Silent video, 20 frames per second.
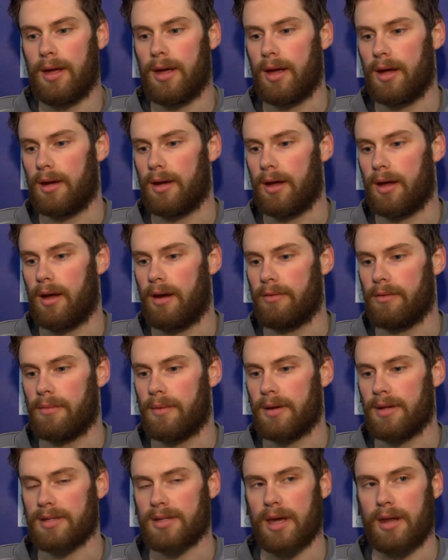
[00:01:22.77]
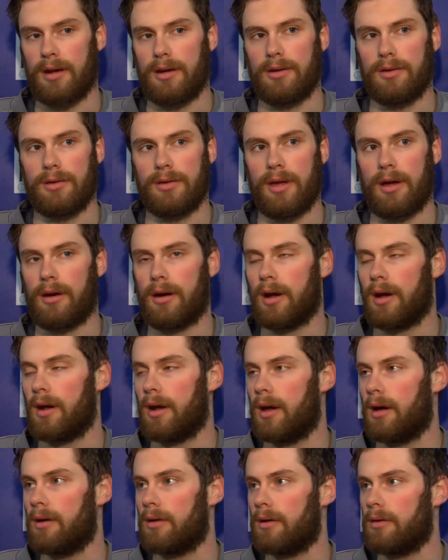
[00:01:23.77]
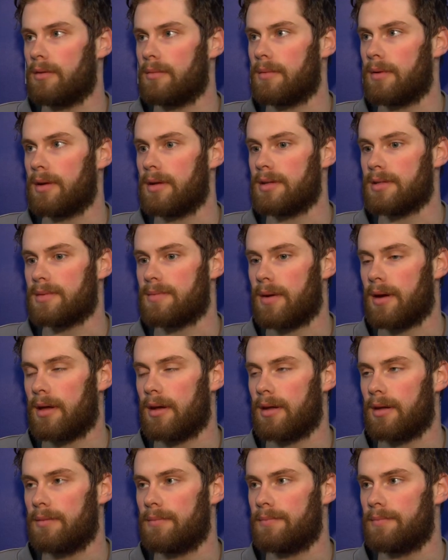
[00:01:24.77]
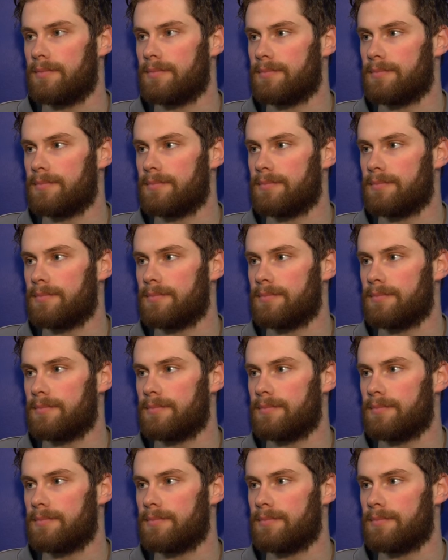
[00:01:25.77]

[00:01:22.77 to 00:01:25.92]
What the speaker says: And everybody's kind of doing that right now, and everybody's buying in.